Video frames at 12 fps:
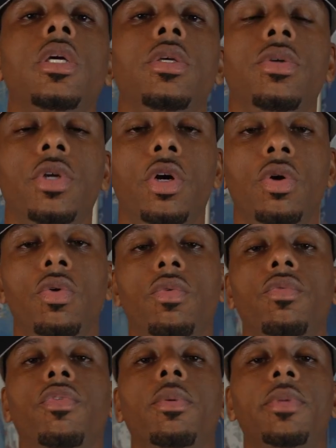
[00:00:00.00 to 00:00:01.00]

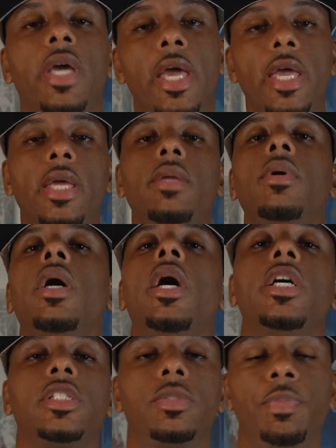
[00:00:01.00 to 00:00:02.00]
from your
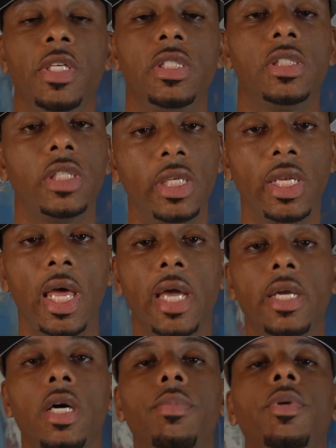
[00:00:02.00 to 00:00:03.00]
APS-C
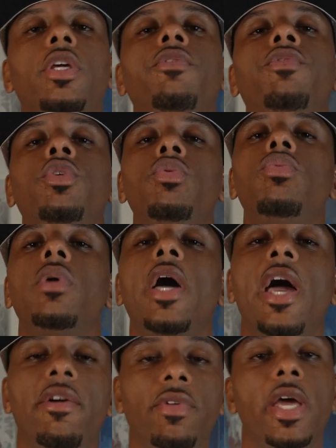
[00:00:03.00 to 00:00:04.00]
lineup, if you
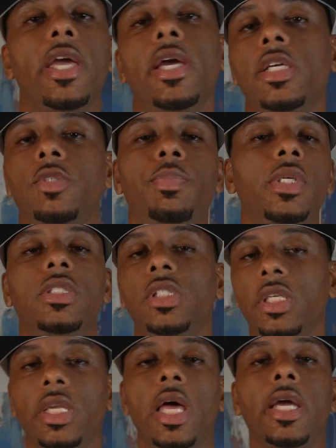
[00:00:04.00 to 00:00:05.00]
have an
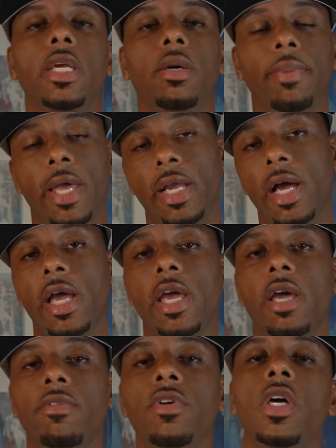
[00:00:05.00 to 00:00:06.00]
APS-C lineup like I
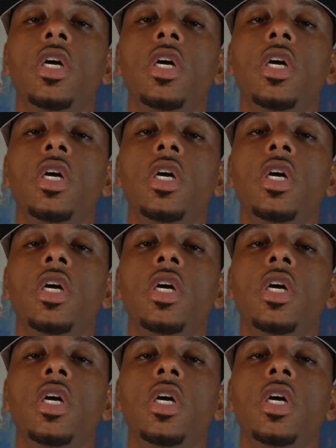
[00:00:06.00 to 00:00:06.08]
have.